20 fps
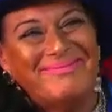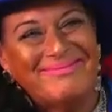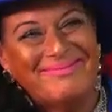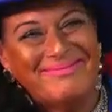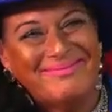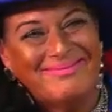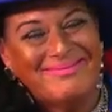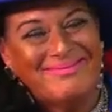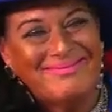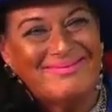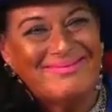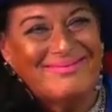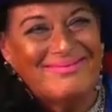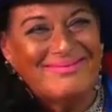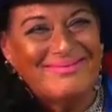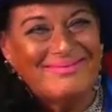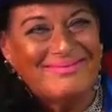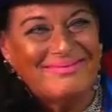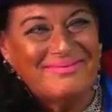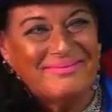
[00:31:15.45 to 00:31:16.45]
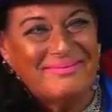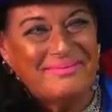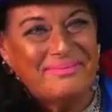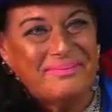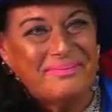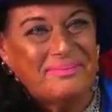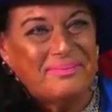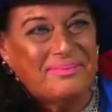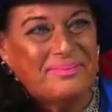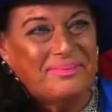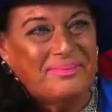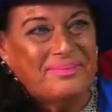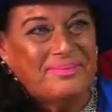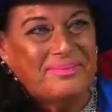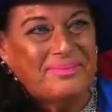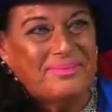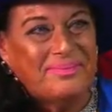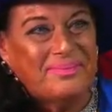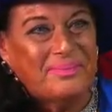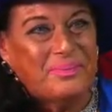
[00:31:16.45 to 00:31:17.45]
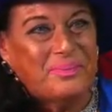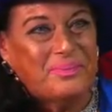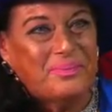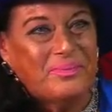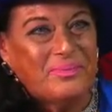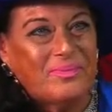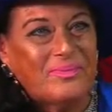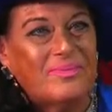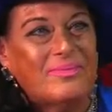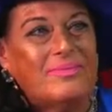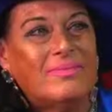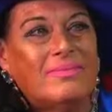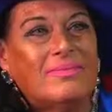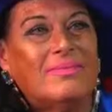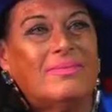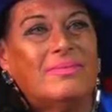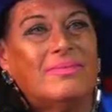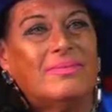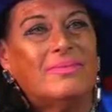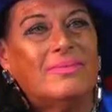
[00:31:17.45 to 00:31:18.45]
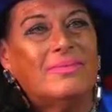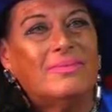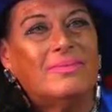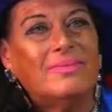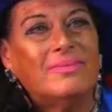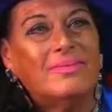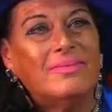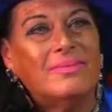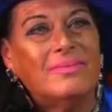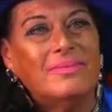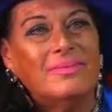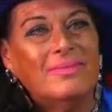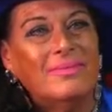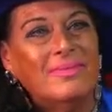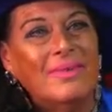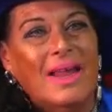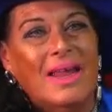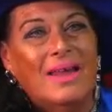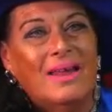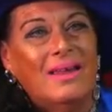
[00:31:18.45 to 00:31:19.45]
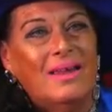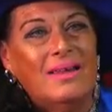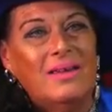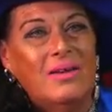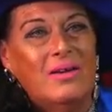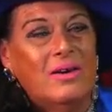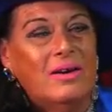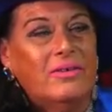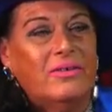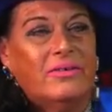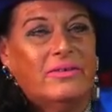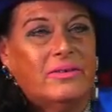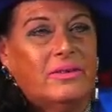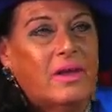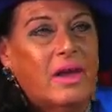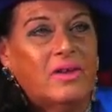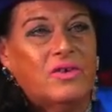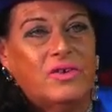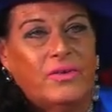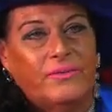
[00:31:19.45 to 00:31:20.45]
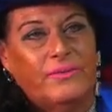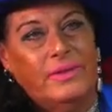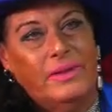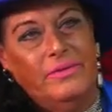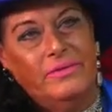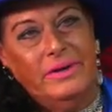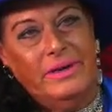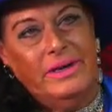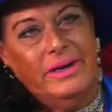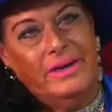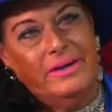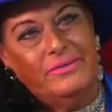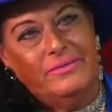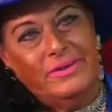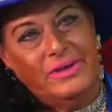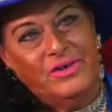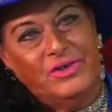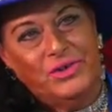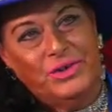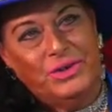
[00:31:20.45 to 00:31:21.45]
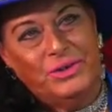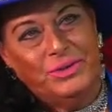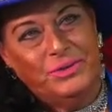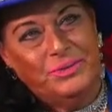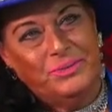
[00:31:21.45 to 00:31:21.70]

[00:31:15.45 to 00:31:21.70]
It's just cold. I like pineapple on pizza. Don't judge. I'm You're such a Floridian, Richard. Yeah.